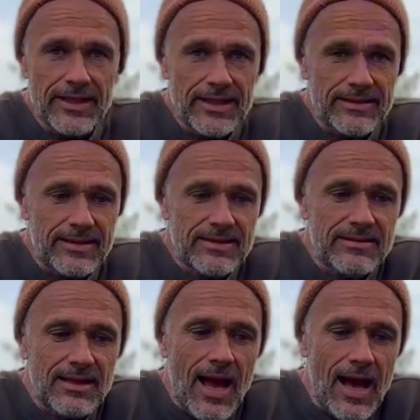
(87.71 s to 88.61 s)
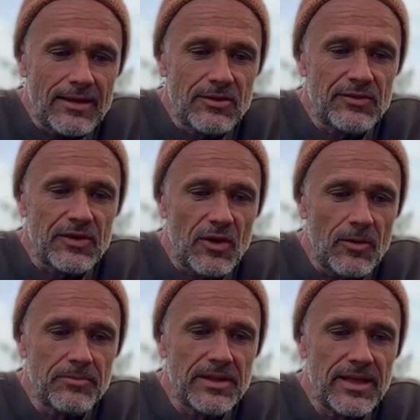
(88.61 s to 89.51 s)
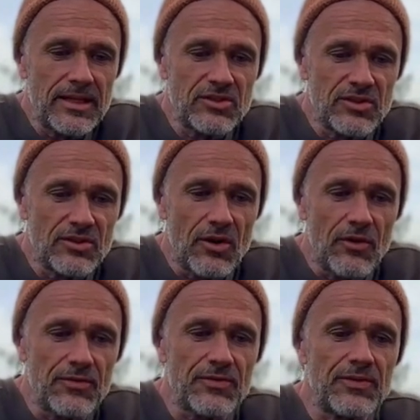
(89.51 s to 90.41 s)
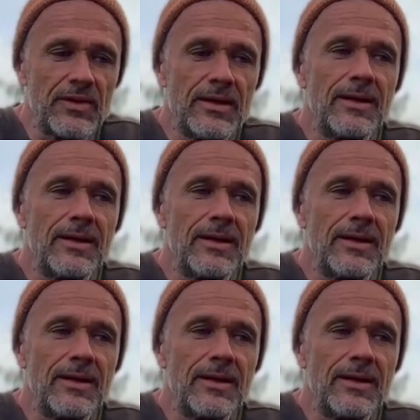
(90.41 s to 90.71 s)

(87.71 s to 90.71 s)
it is kind of a combination of